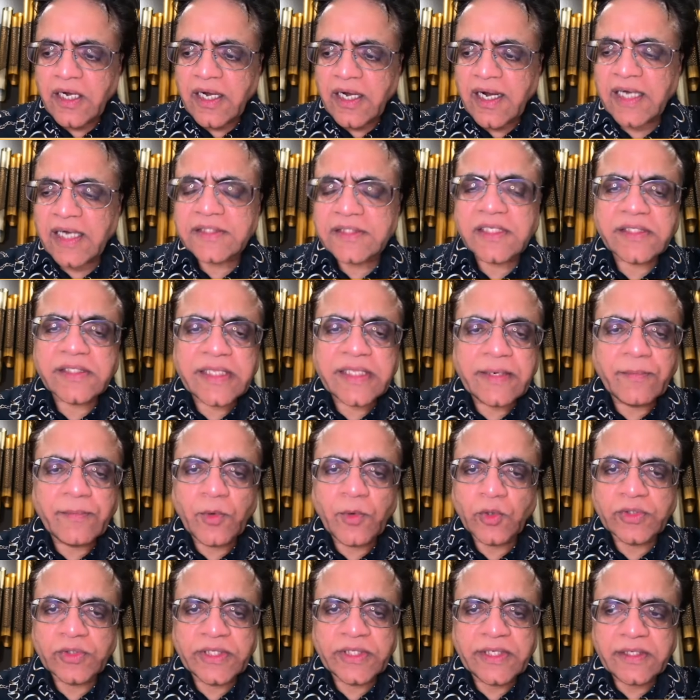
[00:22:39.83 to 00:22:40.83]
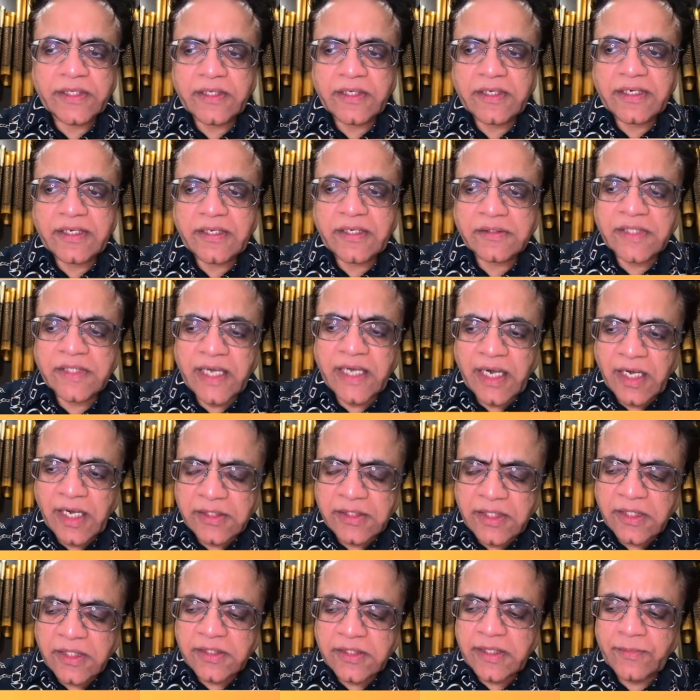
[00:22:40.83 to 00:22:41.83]
other than Modi,
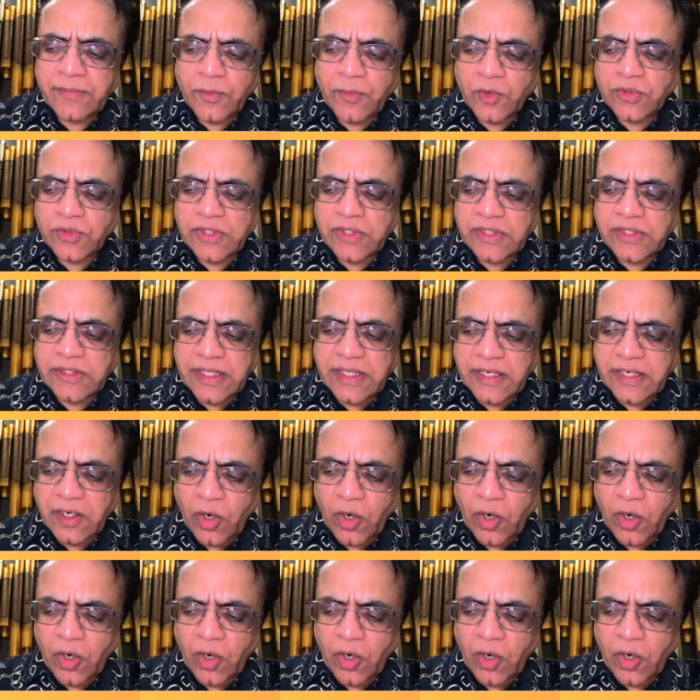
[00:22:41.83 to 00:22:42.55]
then